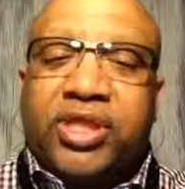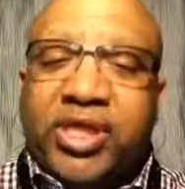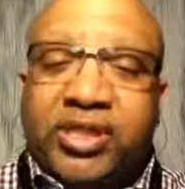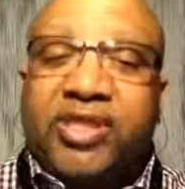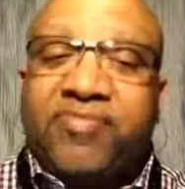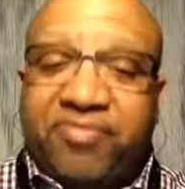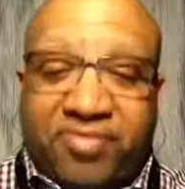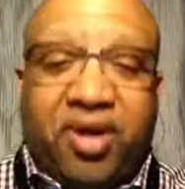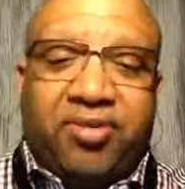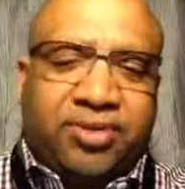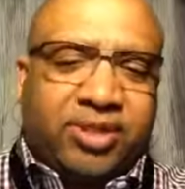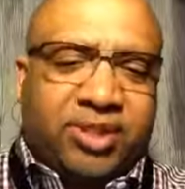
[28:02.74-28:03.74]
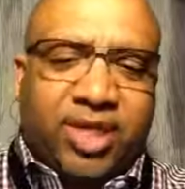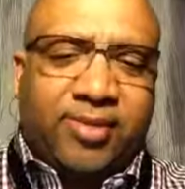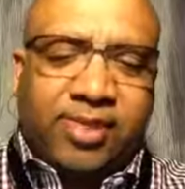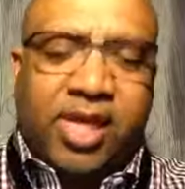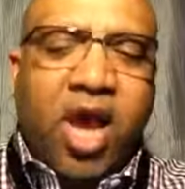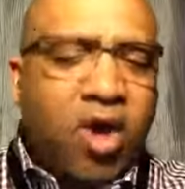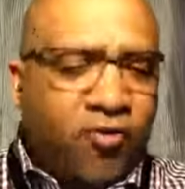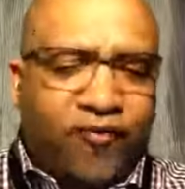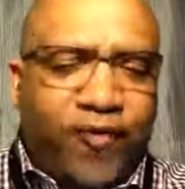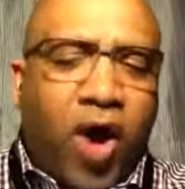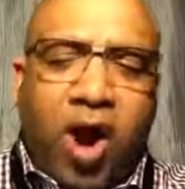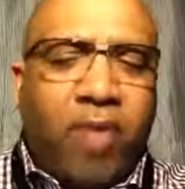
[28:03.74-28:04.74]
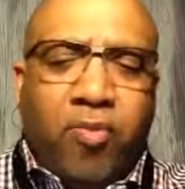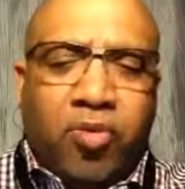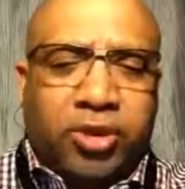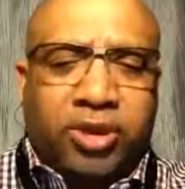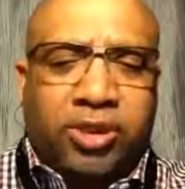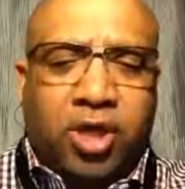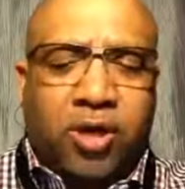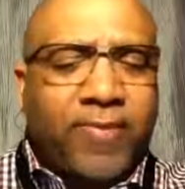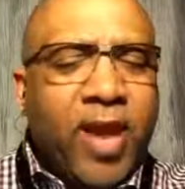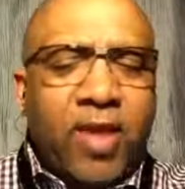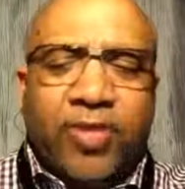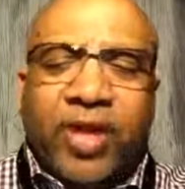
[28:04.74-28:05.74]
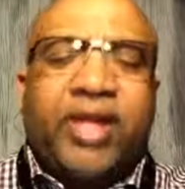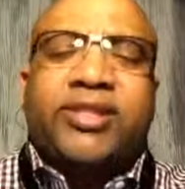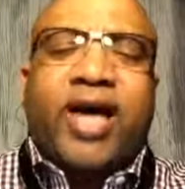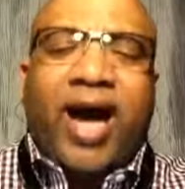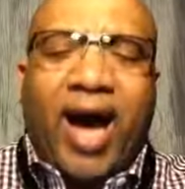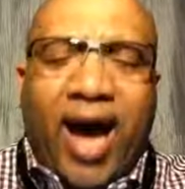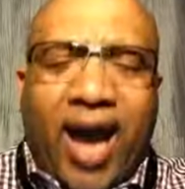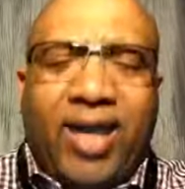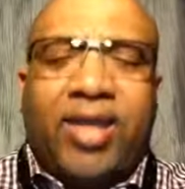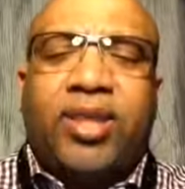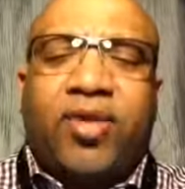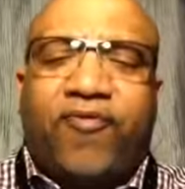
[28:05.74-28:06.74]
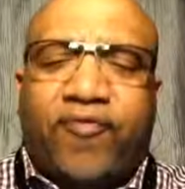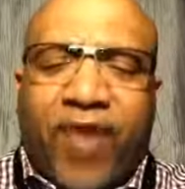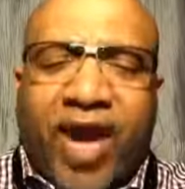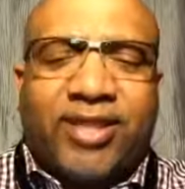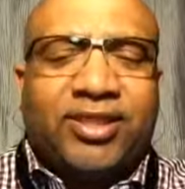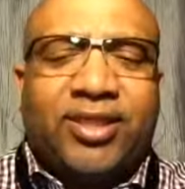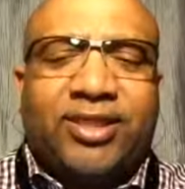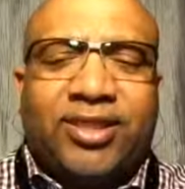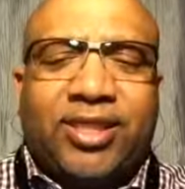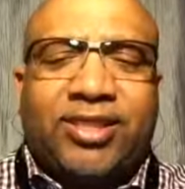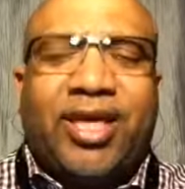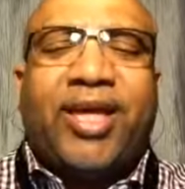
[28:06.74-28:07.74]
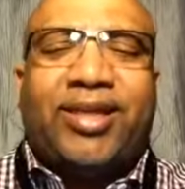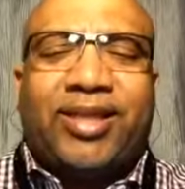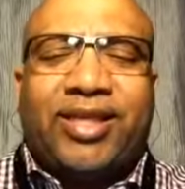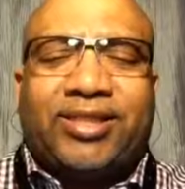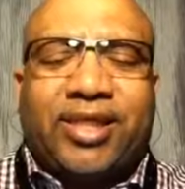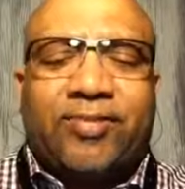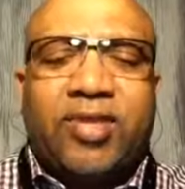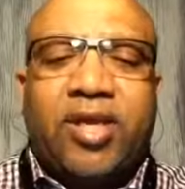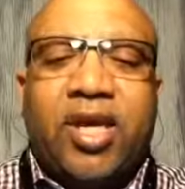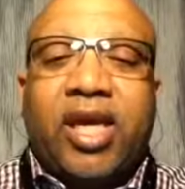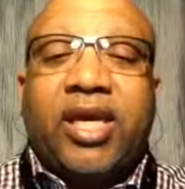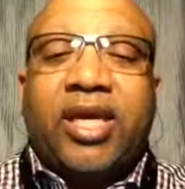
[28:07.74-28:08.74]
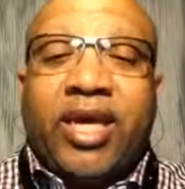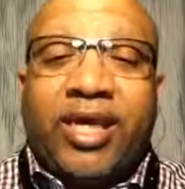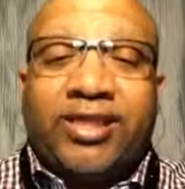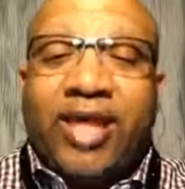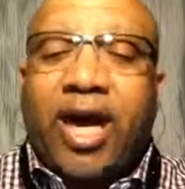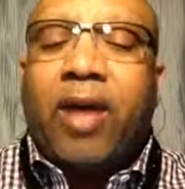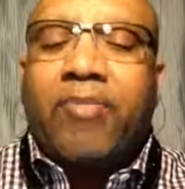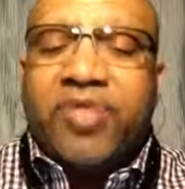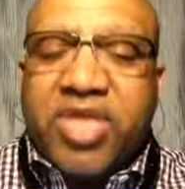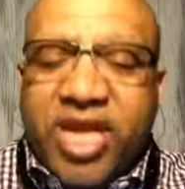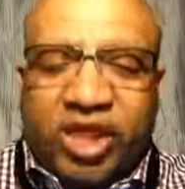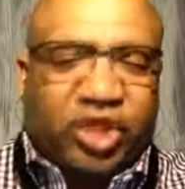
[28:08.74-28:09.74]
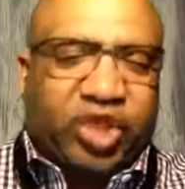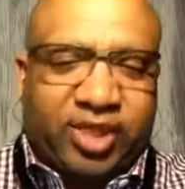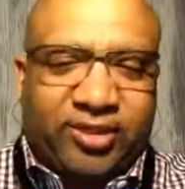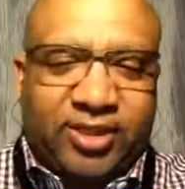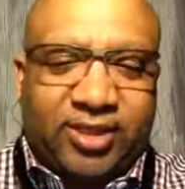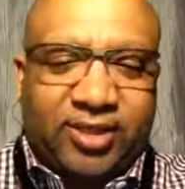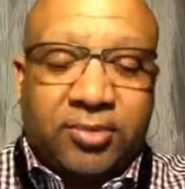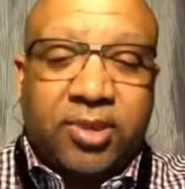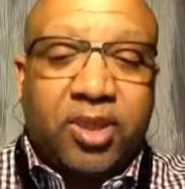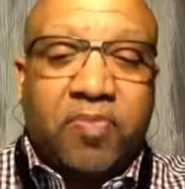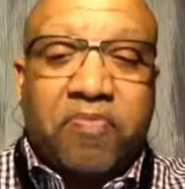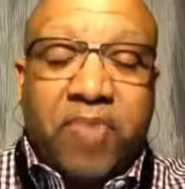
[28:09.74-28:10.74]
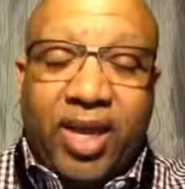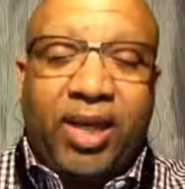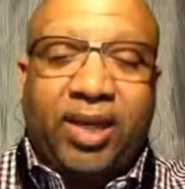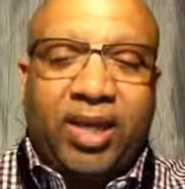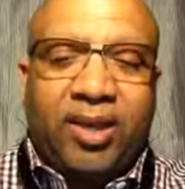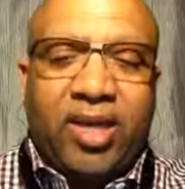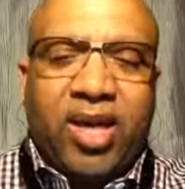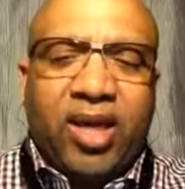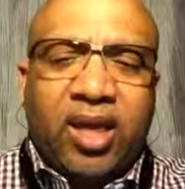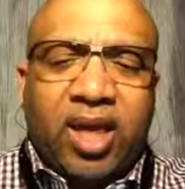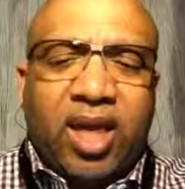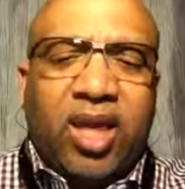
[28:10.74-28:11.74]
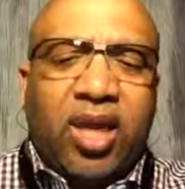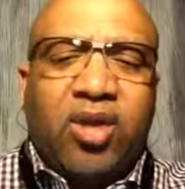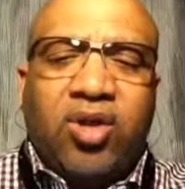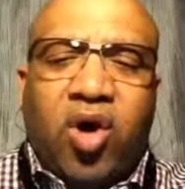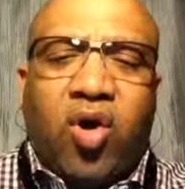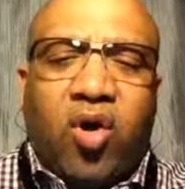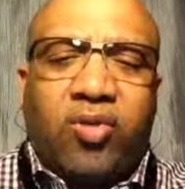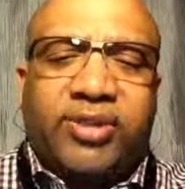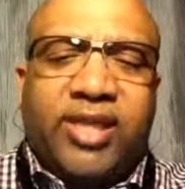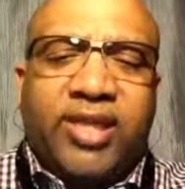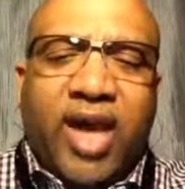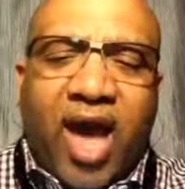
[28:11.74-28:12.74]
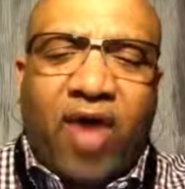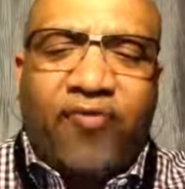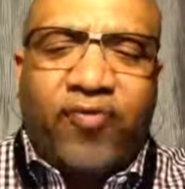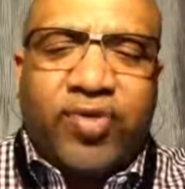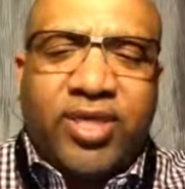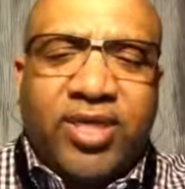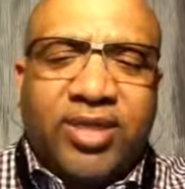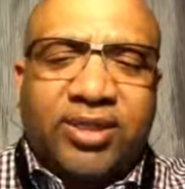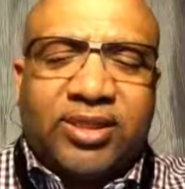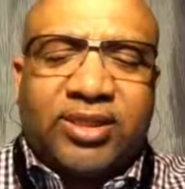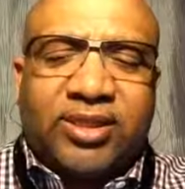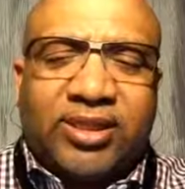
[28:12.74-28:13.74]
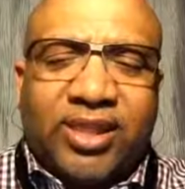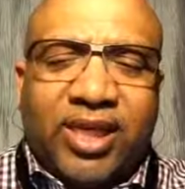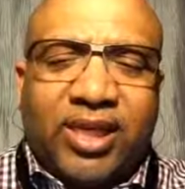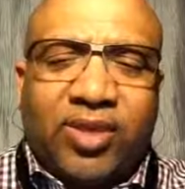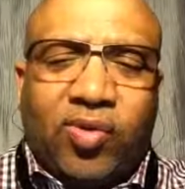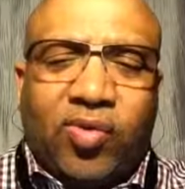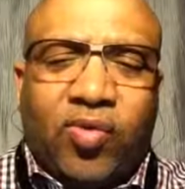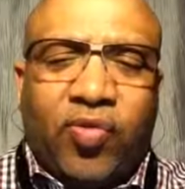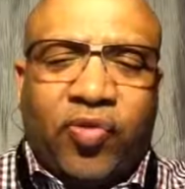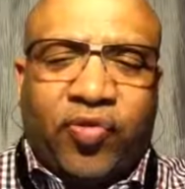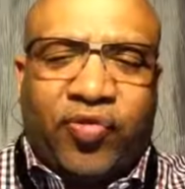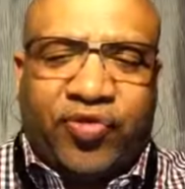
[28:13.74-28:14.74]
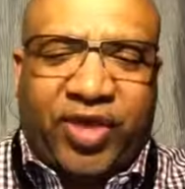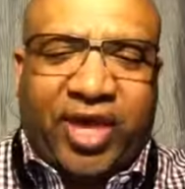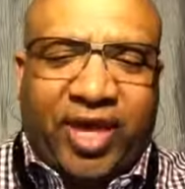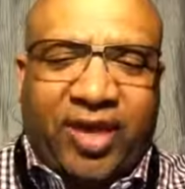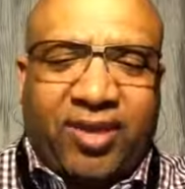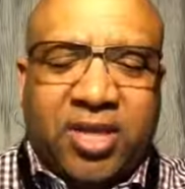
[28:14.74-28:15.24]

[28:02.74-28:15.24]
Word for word: his mercies far more so than us hiding the facts and the detail. Listen, he's omniscient, meaning he knows every single thing.